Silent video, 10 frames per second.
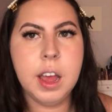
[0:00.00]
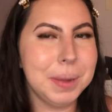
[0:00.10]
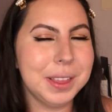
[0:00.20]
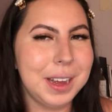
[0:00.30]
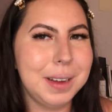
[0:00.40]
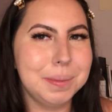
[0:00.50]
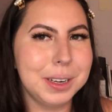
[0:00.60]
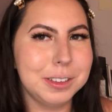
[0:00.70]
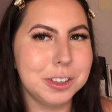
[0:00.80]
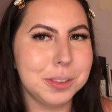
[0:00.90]
But that
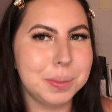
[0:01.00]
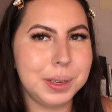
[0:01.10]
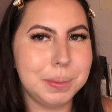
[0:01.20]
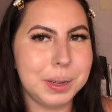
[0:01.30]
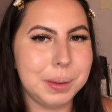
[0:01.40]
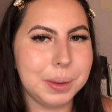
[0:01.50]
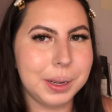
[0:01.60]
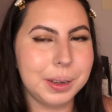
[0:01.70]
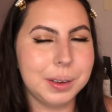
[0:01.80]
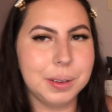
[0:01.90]
might just be me
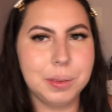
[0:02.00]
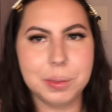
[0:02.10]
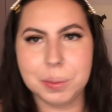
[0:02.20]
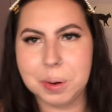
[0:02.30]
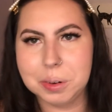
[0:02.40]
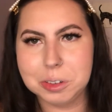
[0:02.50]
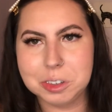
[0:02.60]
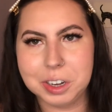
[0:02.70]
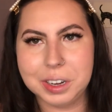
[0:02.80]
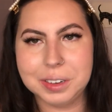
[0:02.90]
picking the wrong
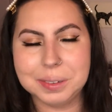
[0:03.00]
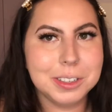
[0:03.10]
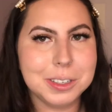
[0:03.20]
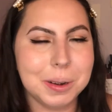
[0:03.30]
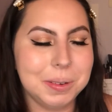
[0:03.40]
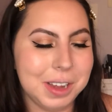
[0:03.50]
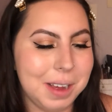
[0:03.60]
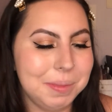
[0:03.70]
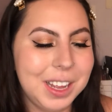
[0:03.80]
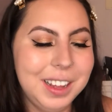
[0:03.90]
shade. So yeah.